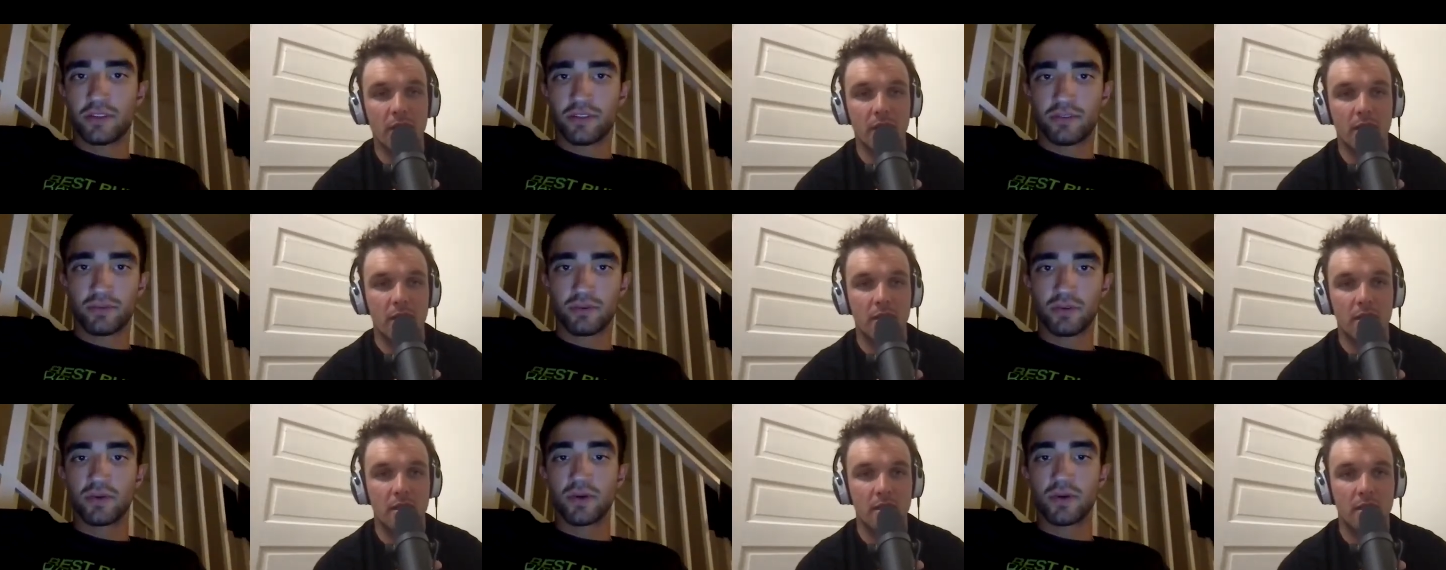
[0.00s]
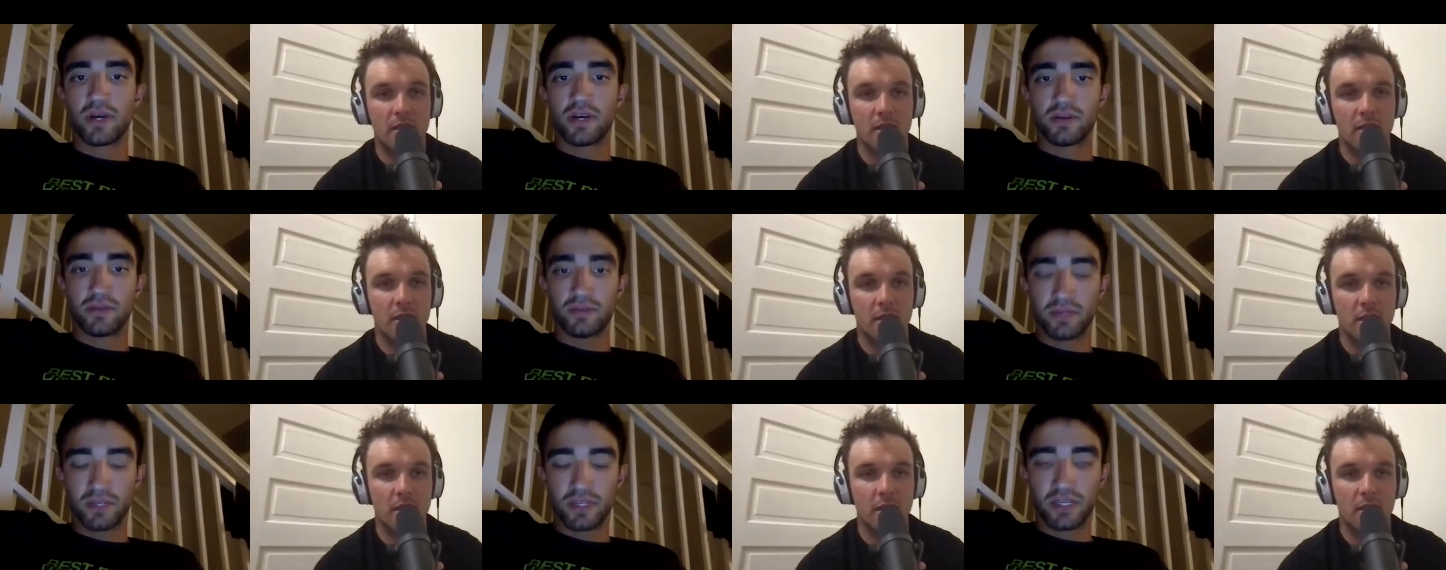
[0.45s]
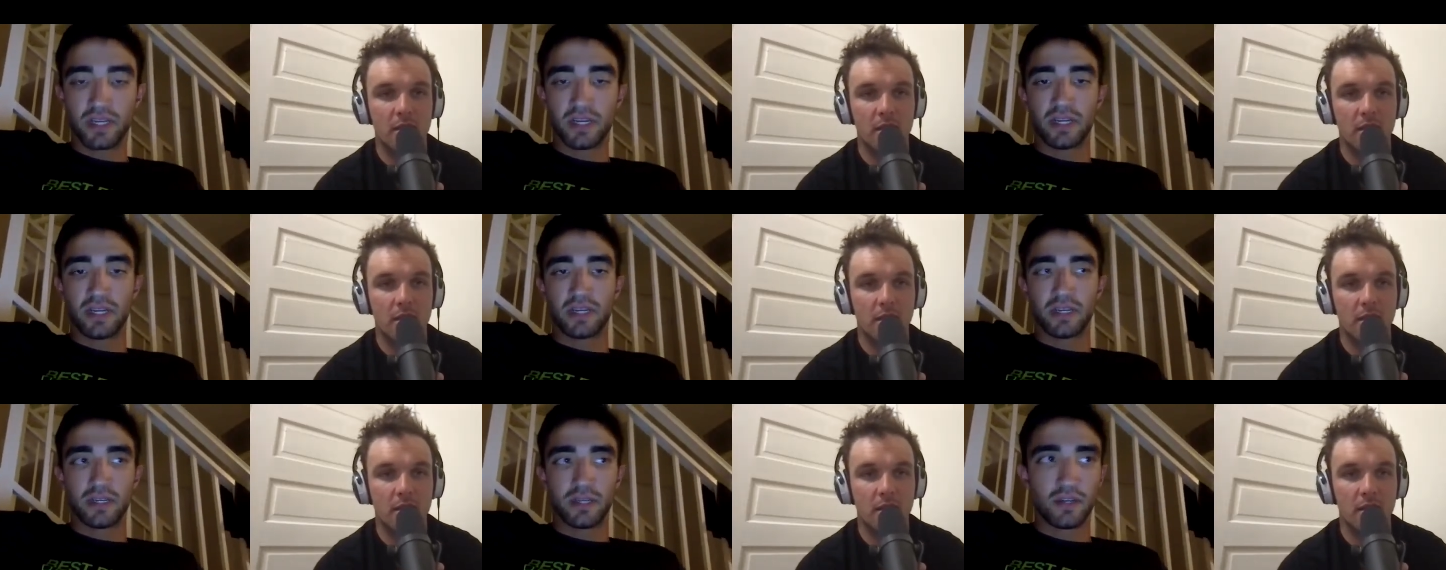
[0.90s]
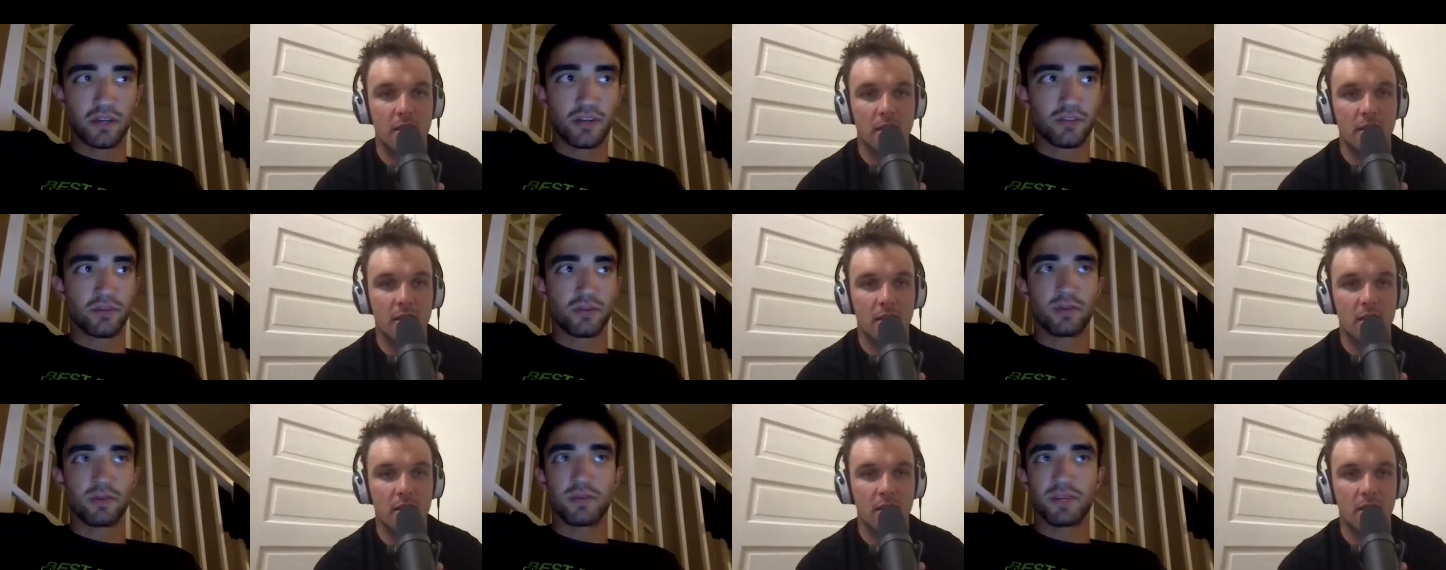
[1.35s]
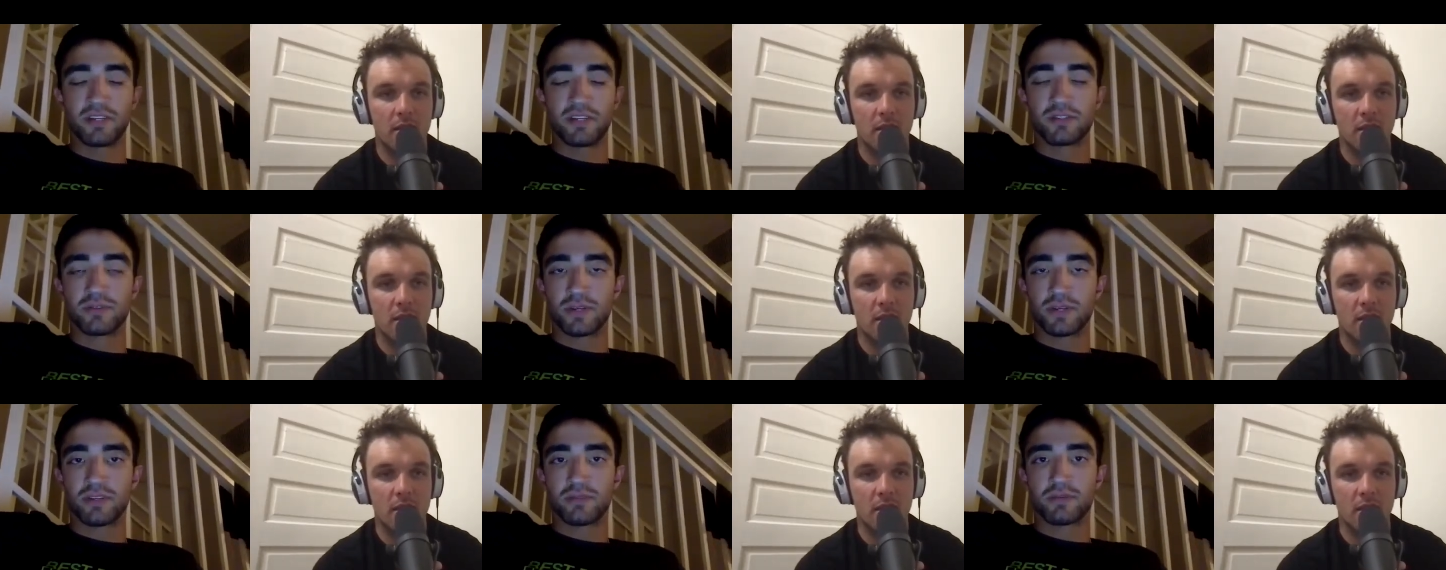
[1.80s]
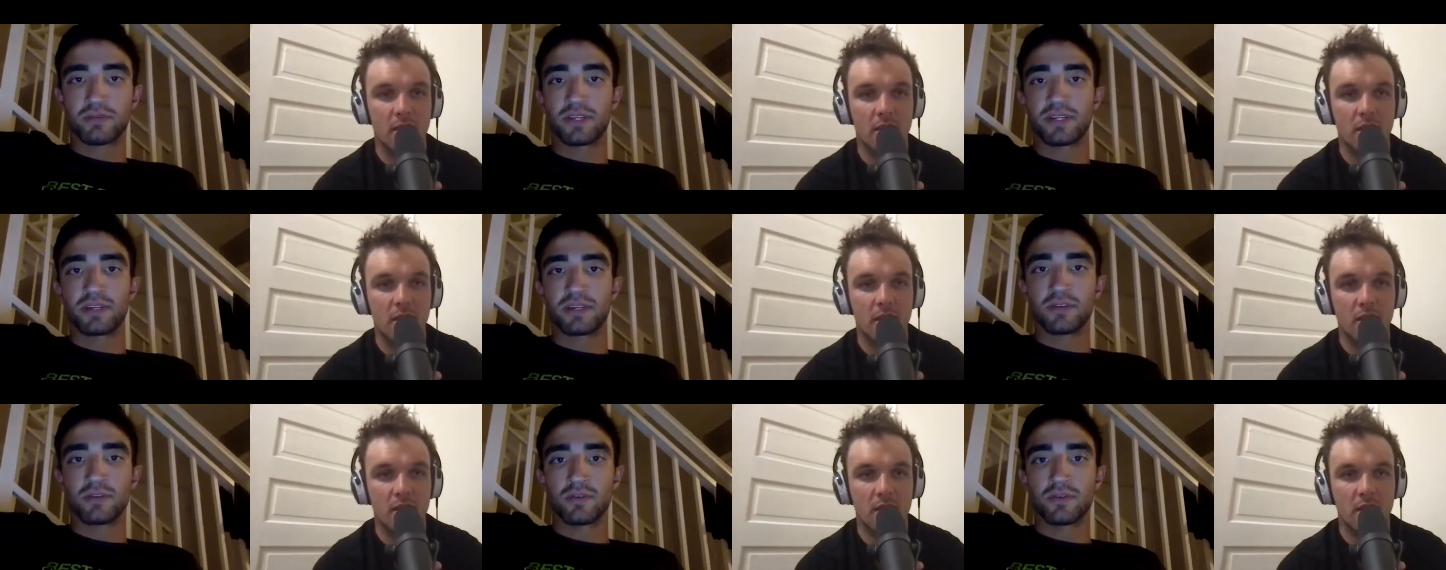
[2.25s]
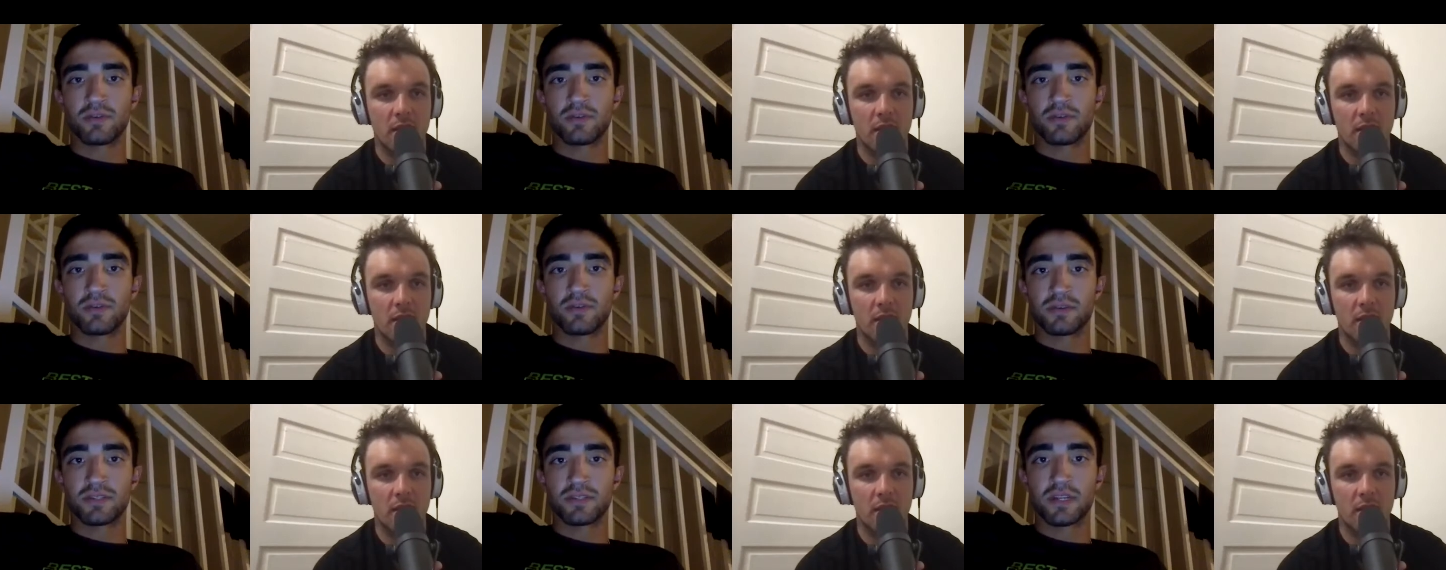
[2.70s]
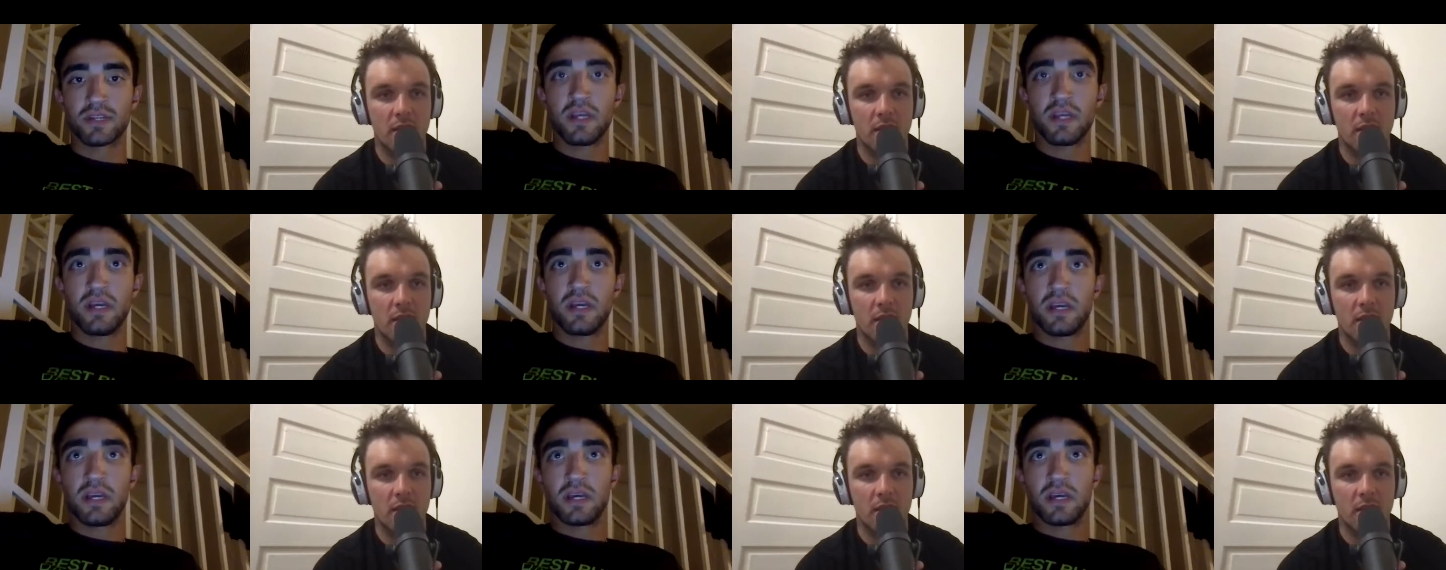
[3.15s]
Speaker 1: So throughout uh, all throughout my U twenty three career I was